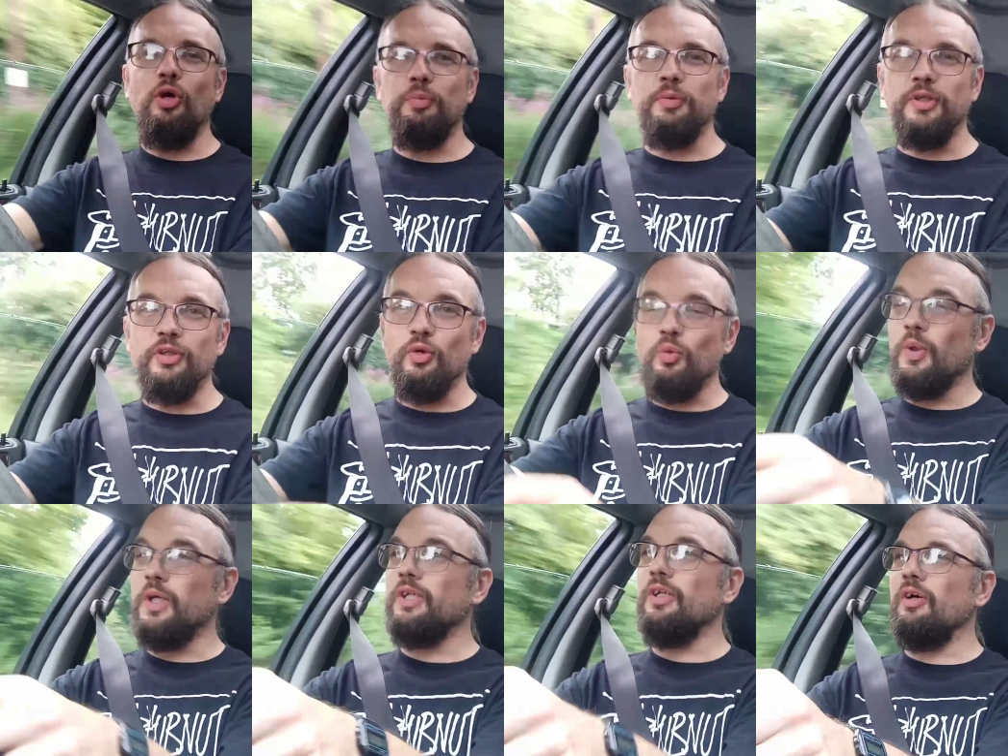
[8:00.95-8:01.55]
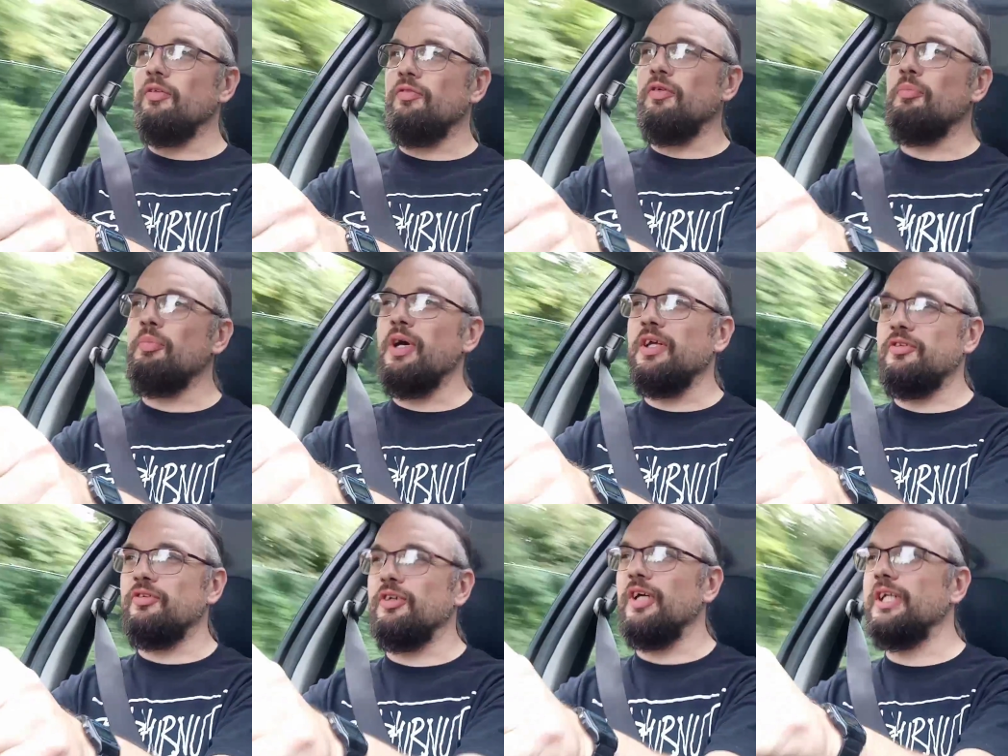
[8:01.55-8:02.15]
Opening the window
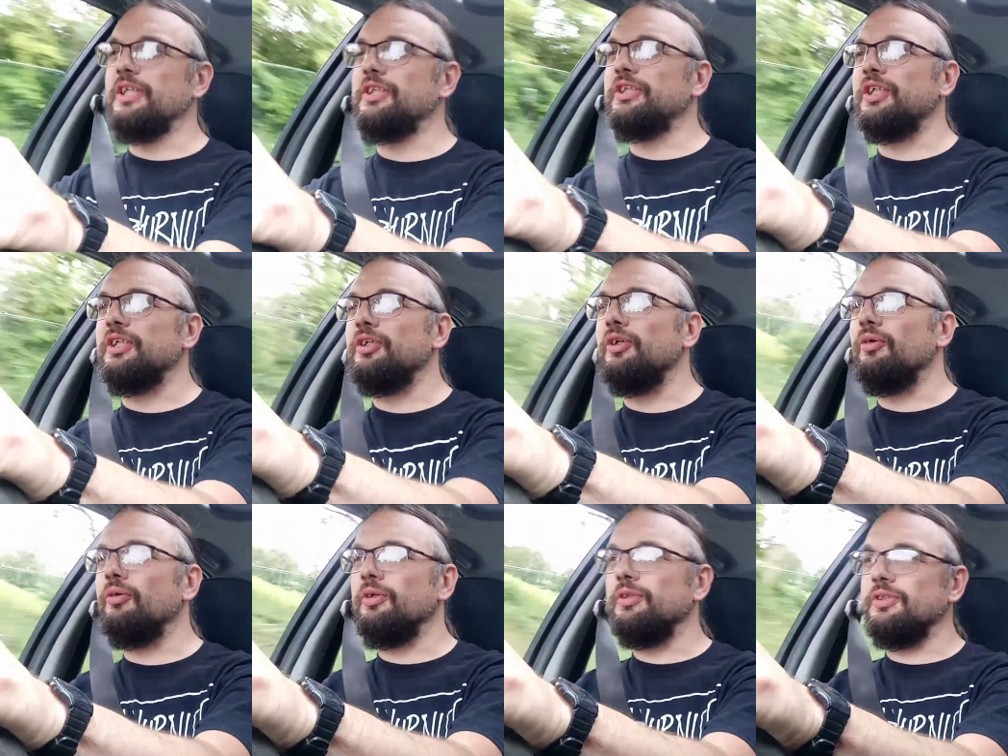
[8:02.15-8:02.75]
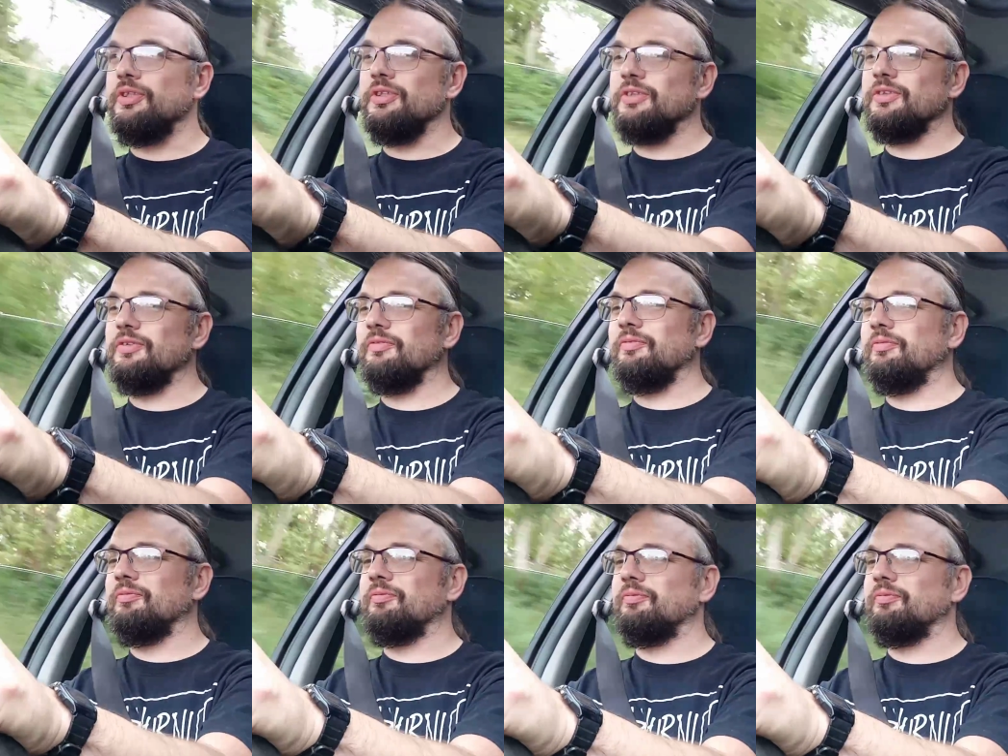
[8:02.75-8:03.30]
for better engine noises.